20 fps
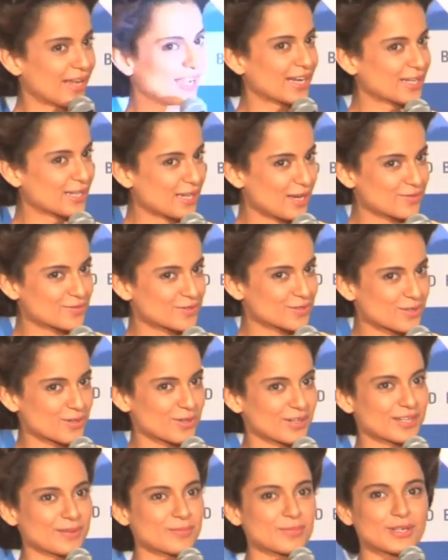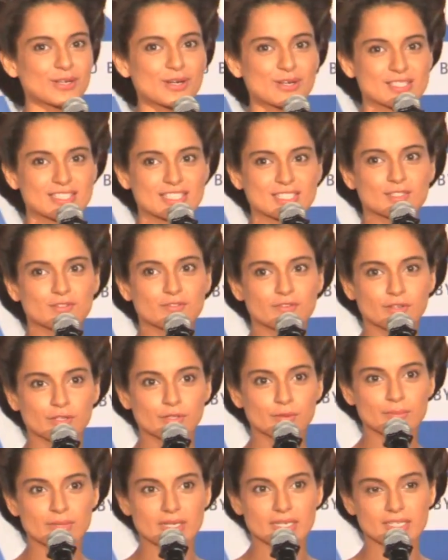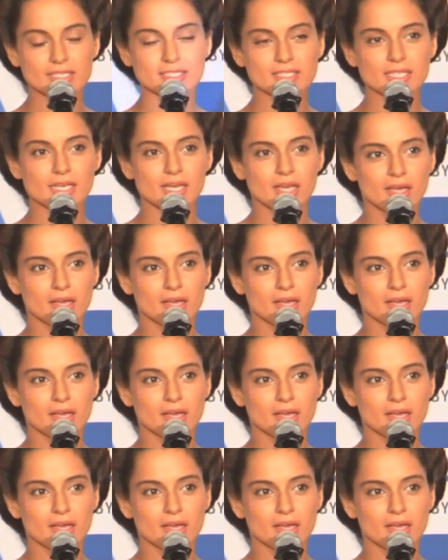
like a love story because this film is